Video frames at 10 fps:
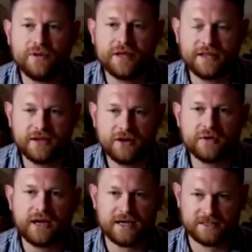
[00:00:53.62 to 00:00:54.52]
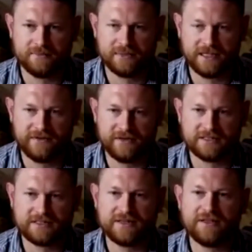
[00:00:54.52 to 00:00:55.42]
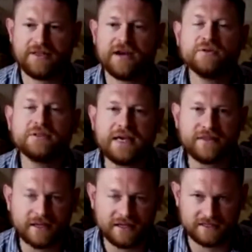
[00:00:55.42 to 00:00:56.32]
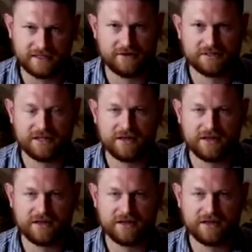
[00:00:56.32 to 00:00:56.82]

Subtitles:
they don't actually believe in. They don't take things seriously.